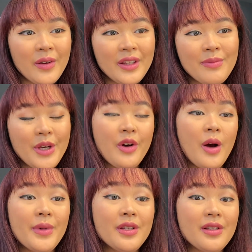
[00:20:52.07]
Leave me a
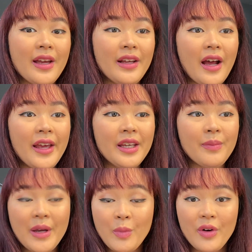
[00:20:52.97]
comment and I can
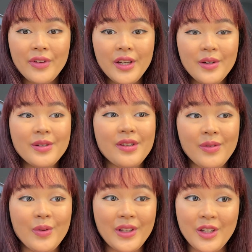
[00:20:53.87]
make more videos if
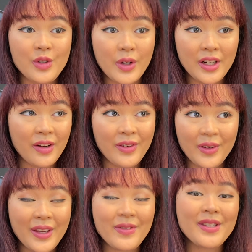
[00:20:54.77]
you really enjoyed it, if you're
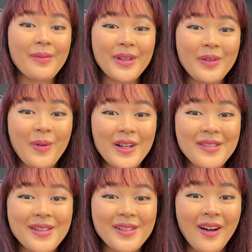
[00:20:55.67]
looking for something to watch
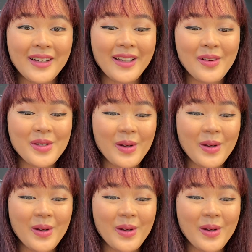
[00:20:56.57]
this lockdown.